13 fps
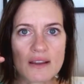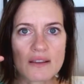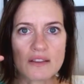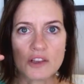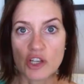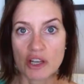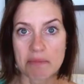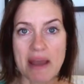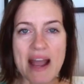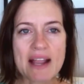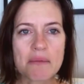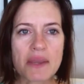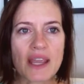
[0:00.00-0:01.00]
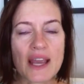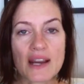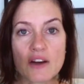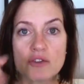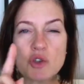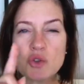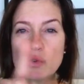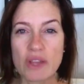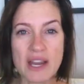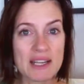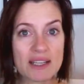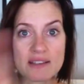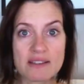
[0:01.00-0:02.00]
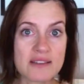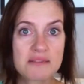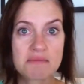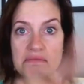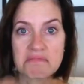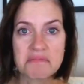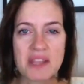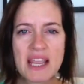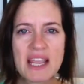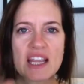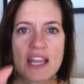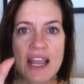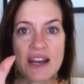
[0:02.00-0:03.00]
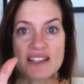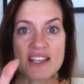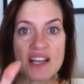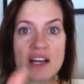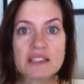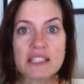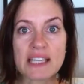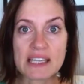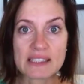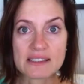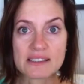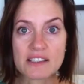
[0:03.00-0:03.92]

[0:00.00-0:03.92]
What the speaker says: looking back at I don't know who that is, and it's ugly.